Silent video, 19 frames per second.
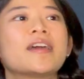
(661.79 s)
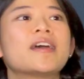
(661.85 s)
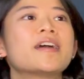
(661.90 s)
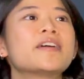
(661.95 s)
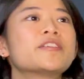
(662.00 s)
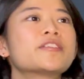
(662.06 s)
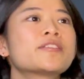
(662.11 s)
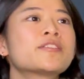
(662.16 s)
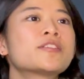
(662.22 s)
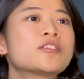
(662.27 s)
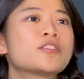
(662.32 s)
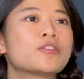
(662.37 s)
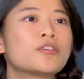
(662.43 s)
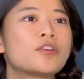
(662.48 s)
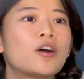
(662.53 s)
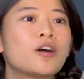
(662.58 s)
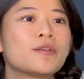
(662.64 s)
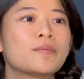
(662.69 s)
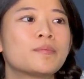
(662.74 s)
I just stood
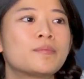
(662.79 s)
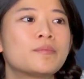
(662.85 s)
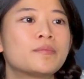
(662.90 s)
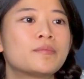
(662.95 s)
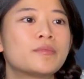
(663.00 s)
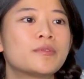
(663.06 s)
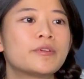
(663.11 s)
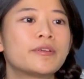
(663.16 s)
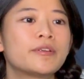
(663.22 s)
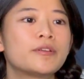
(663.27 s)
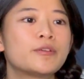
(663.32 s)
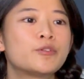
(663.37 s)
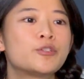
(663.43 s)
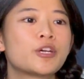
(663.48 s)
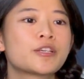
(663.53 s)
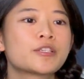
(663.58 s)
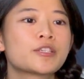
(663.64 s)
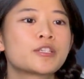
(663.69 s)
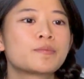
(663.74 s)
on
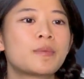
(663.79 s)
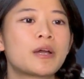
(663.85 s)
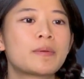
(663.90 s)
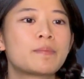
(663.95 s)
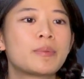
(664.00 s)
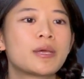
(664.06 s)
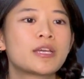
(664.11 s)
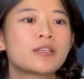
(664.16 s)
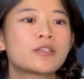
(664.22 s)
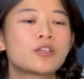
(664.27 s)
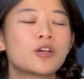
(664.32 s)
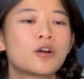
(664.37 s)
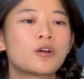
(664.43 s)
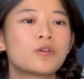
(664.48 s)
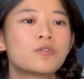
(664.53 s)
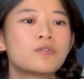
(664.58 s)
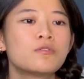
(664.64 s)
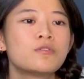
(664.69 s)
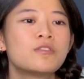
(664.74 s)
just my big
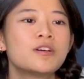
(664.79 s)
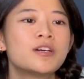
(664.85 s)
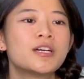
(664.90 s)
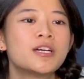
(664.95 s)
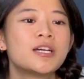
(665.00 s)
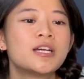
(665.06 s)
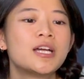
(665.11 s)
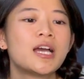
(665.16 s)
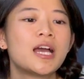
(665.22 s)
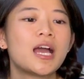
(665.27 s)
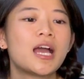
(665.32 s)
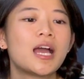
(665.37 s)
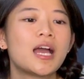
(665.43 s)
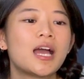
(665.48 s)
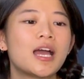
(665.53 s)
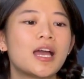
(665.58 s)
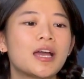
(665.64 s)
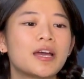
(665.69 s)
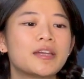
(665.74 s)
toe
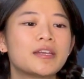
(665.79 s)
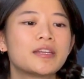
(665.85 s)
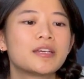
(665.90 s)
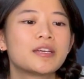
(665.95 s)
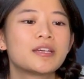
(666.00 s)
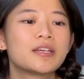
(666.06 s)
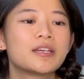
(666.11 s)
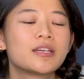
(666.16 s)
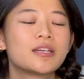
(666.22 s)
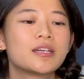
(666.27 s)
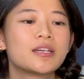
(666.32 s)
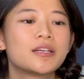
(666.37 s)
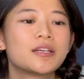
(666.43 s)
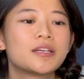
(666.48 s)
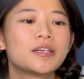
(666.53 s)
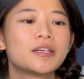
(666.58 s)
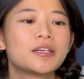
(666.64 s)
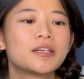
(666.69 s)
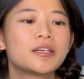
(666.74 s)
and
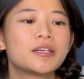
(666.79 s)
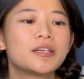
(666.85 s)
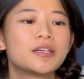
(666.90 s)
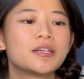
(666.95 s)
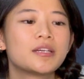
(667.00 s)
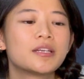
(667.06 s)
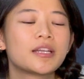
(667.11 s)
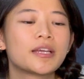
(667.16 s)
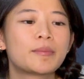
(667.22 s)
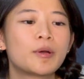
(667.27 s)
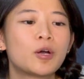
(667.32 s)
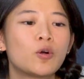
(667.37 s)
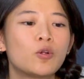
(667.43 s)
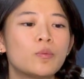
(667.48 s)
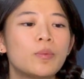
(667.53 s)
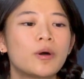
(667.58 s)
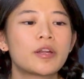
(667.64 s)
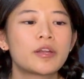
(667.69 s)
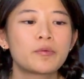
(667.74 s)
like my whole
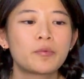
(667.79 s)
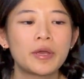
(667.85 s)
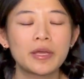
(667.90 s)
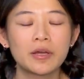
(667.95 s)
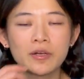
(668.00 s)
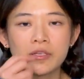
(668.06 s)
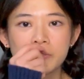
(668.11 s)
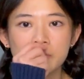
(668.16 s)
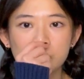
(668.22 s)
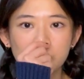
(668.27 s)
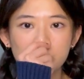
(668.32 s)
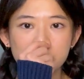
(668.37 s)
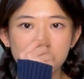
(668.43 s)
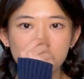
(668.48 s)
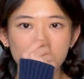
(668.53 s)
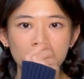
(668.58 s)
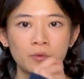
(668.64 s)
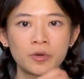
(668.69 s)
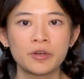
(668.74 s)
body weight was
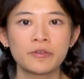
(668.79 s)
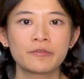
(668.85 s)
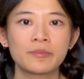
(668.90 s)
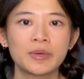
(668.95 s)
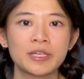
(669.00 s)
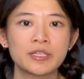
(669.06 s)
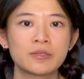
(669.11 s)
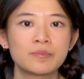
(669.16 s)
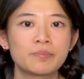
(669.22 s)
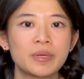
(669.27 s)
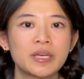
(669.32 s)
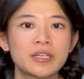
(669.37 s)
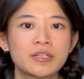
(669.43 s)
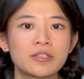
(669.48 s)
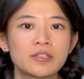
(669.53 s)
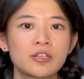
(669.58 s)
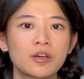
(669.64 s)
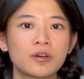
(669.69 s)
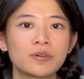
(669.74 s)
on one of my big
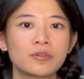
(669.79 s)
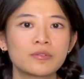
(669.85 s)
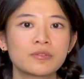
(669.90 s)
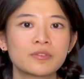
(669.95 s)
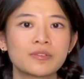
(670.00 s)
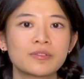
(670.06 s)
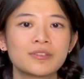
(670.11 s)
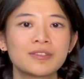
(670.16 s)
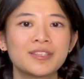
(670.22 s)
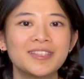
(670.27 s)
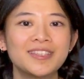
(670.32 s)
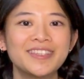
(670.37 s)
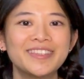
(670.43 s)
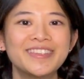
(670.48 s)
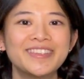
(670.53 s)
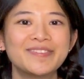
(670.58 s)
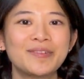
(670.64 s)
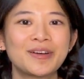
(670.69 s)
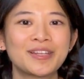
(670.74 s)
toes,
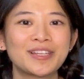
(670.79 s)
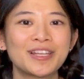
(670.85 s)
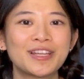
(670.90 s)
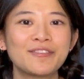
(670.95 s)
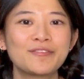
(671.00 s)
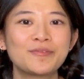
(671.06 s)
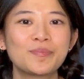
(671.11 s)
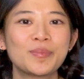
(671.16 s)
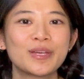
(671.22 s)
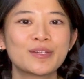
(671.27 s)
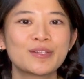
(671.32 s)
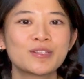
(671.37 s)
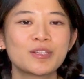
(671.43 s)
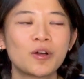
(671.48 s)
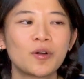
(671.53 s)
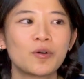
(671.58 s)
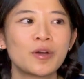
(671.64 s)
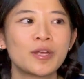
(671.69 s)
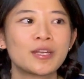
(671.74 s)
my left big
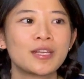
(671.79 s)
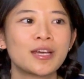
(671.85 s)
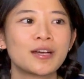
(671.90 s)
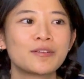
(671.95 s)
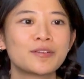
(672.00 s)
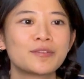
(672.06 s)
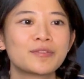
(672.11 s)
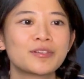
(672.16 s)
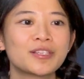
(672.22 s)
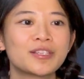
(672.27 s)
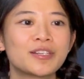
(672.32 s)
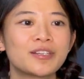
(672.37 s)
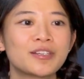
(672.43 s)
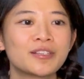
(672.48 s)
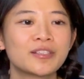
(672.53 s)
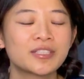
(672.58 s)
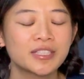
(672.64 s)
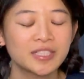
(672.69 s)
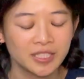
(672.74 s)
toe, and now it really
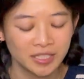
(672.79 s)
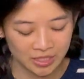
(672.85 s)
hurts.